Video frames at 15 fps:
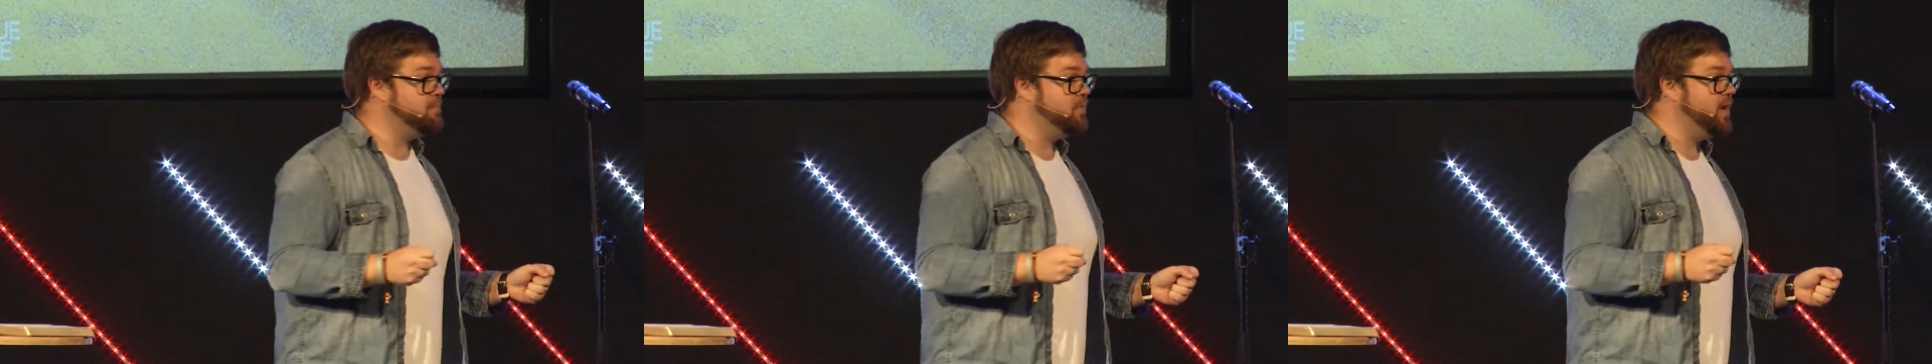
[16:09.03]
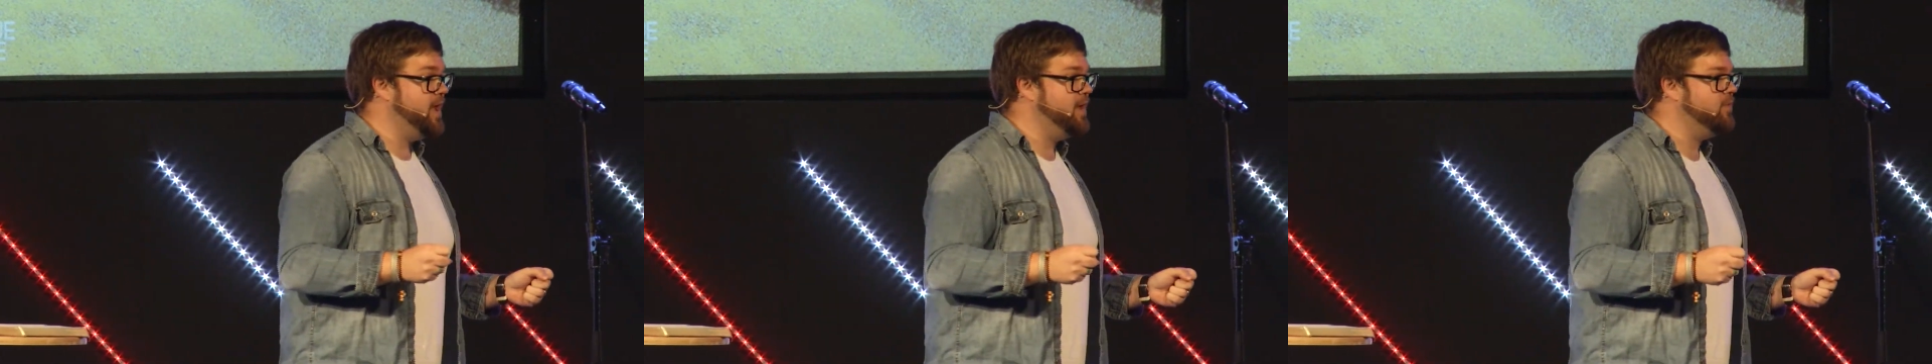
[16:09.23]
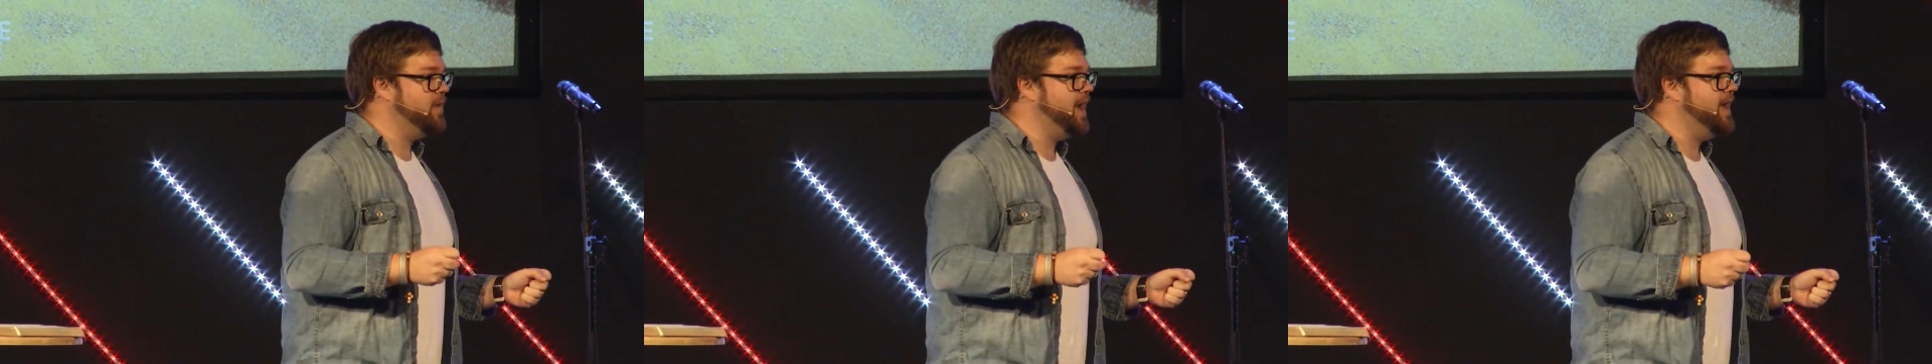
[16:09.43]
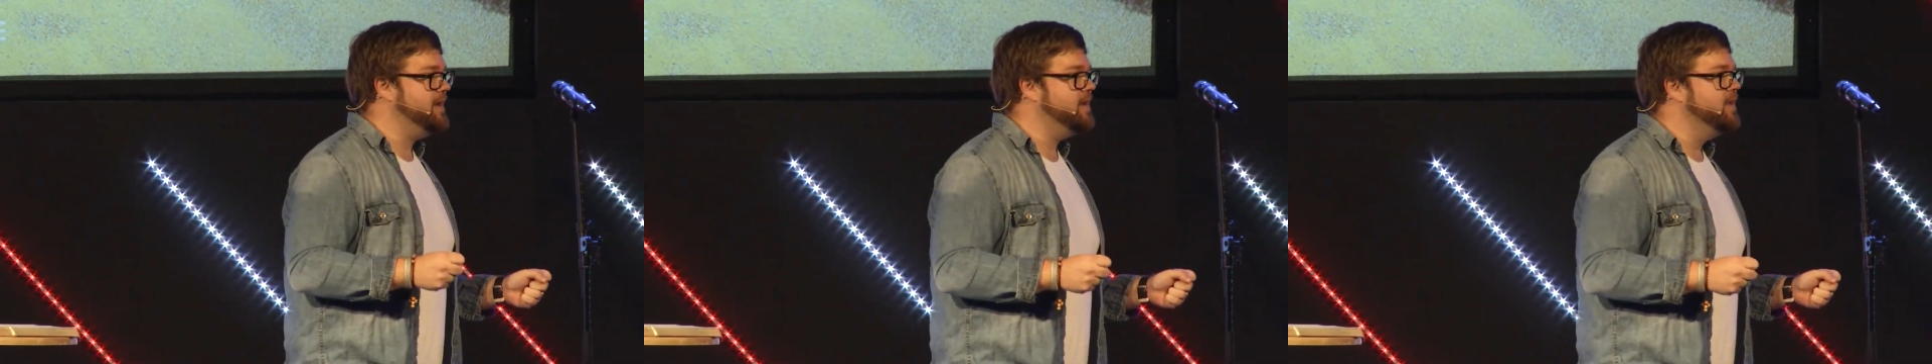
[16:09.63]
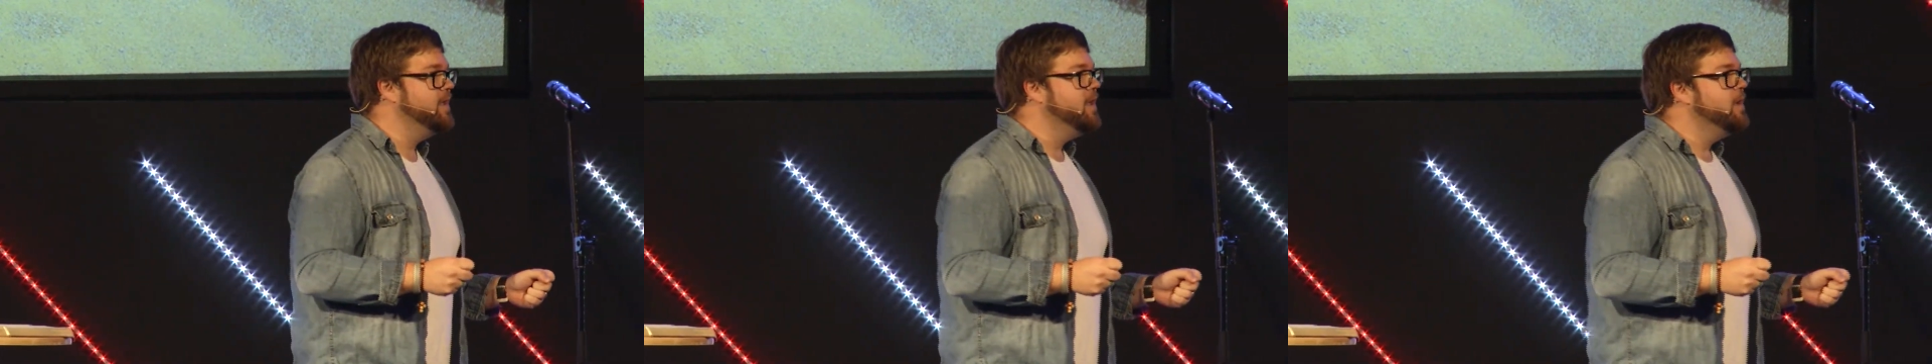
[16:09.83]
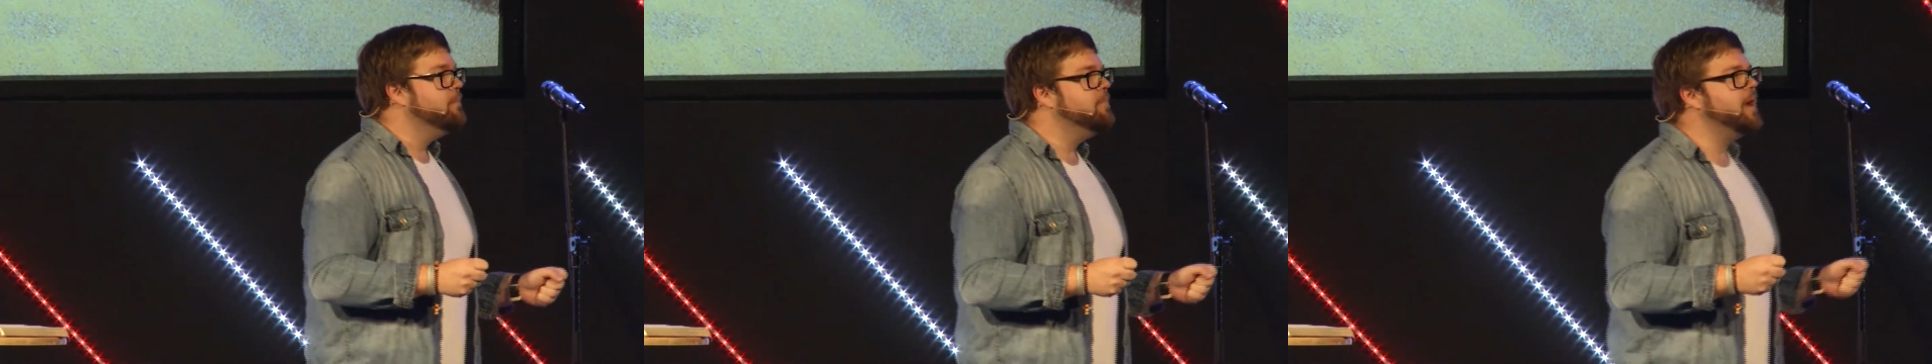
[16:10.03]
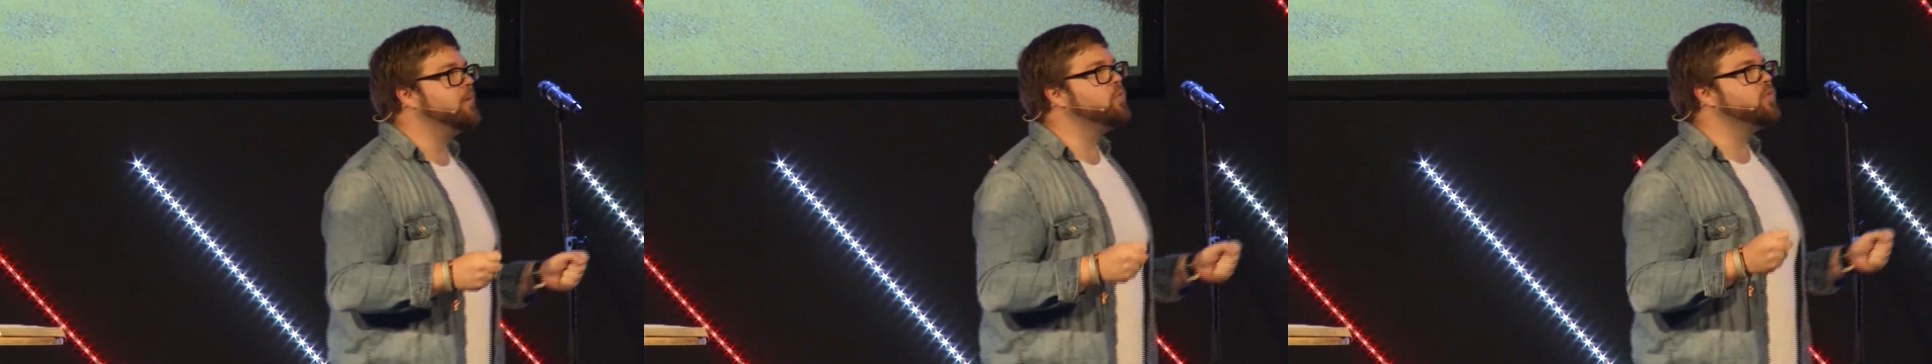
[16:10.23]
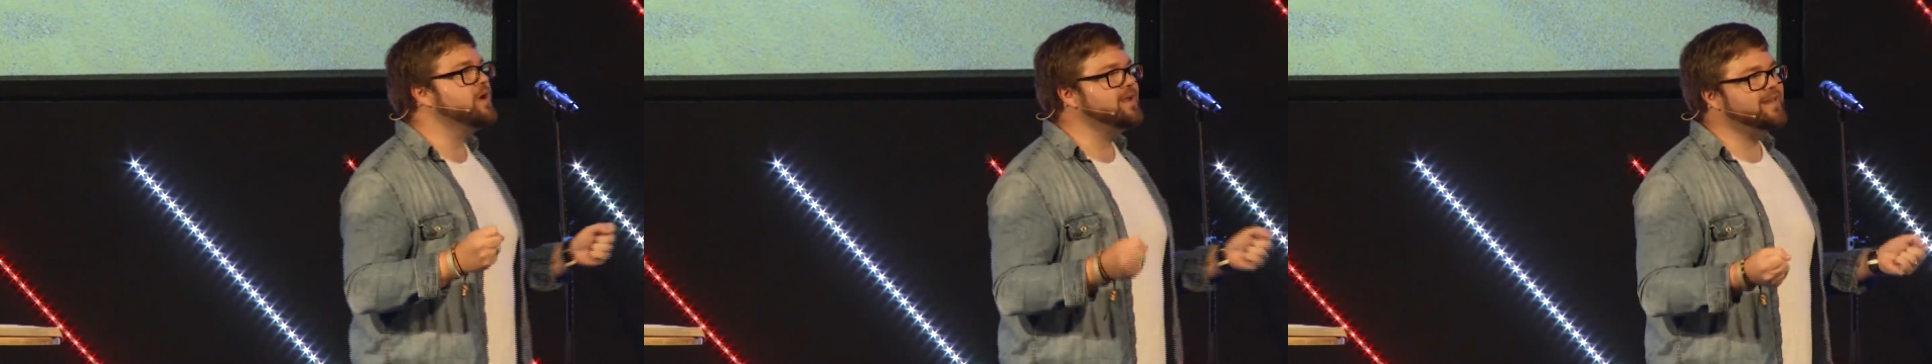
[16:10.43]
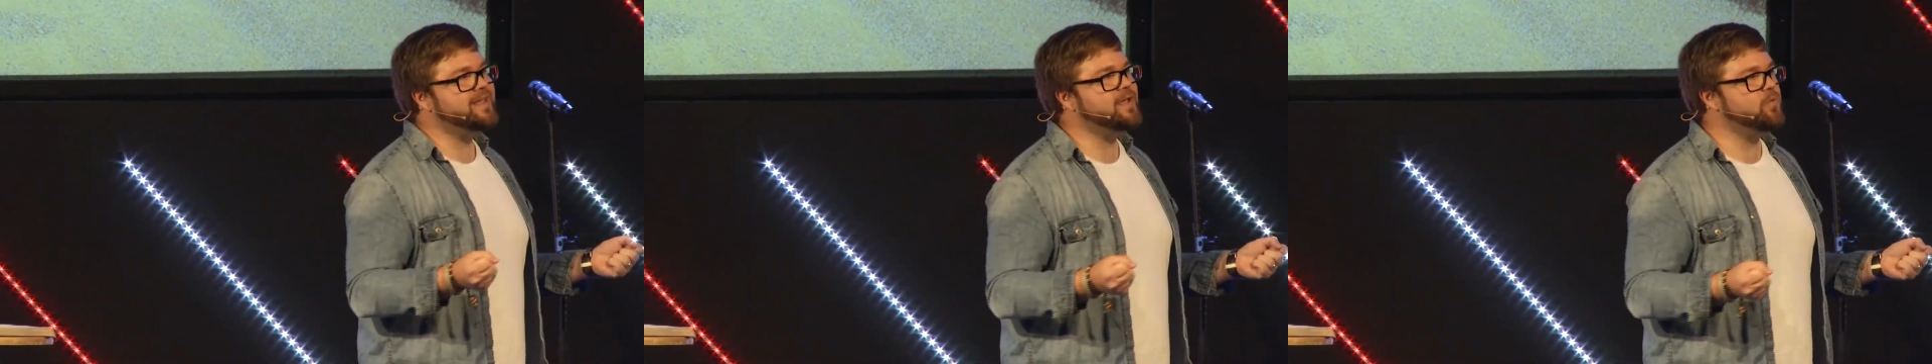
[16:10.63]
bread, right? But really,